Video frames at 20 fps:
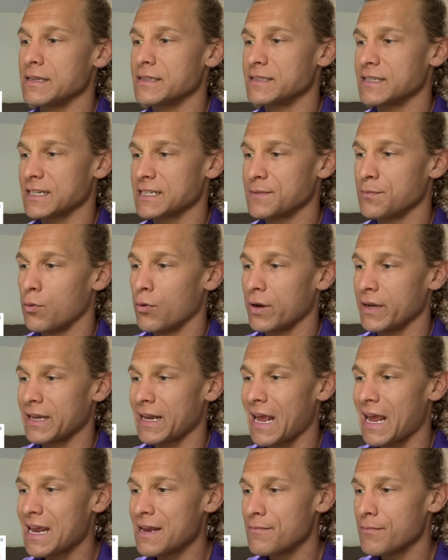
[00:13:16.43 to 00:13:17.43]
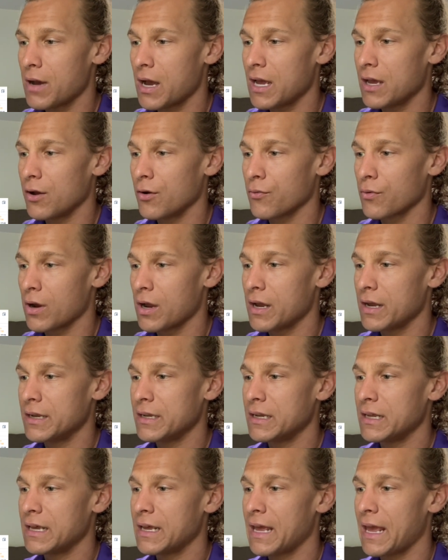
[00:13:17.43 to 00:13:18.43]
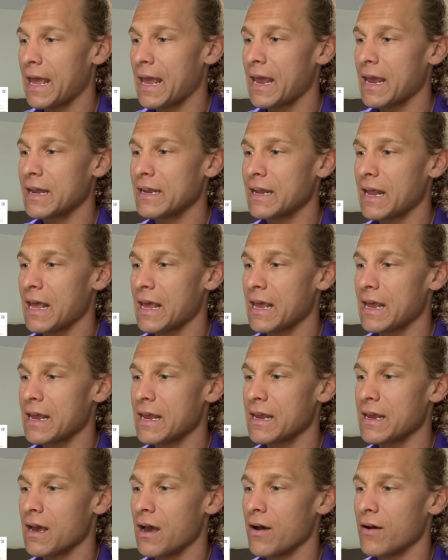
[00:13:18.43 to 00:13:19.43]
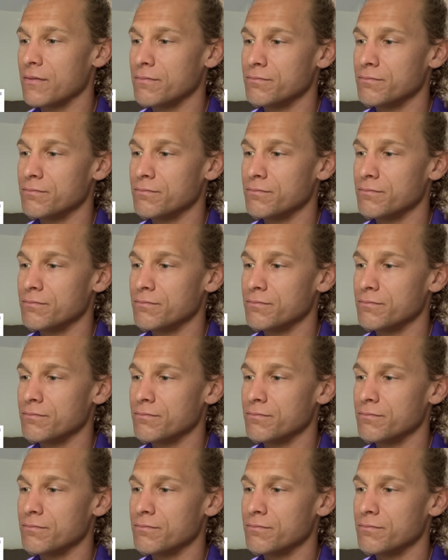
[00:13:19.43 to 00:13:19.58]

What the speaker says: 6.8-mile run and a